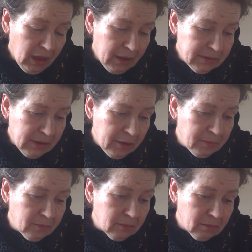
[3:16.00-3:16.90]
And
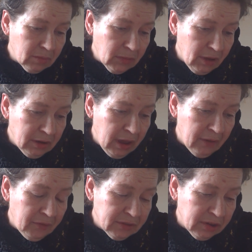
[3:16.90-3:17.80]

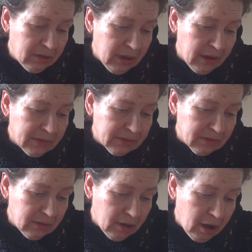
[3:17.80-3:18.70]
for 2
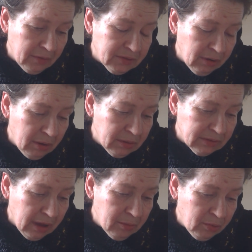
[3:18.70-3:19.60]
years after I
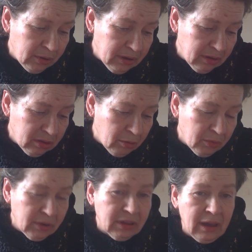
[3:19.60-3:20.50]
was like born, not
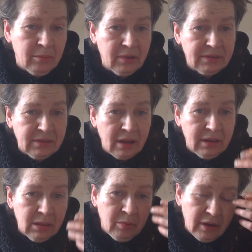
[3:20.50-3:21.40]
born again, but
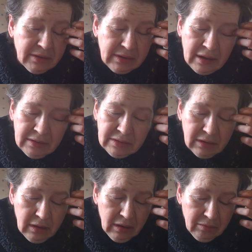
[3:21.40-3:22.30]
starting in the process,
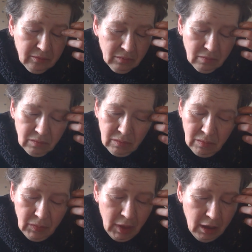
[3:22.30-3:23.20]

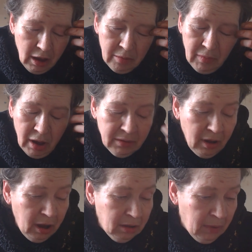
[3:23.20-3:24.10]

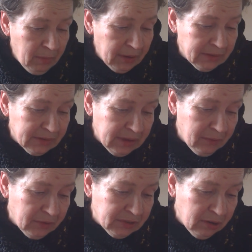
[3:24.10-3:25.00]
I went back to
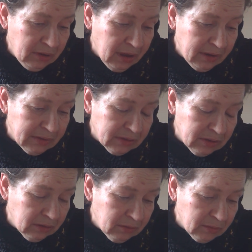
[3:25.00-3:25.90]
sleep for 2 years,
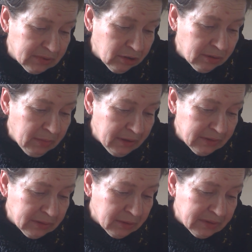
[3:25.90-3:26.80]
was
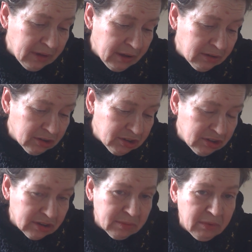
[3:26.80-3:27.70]
contemplating suicide because she
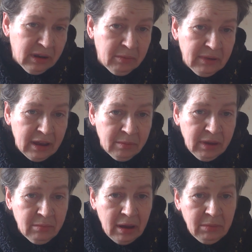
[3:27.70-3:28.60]
just manipulated
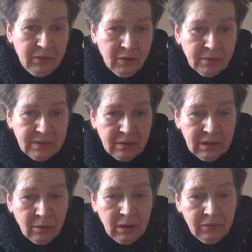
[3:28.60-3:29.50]
me and made me feel so
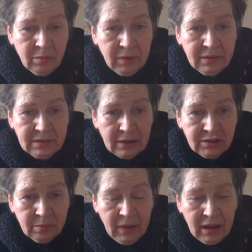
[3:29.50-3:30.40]
guilty for being
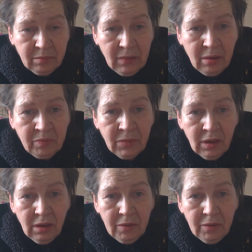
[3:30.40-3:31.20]
such a bad mum.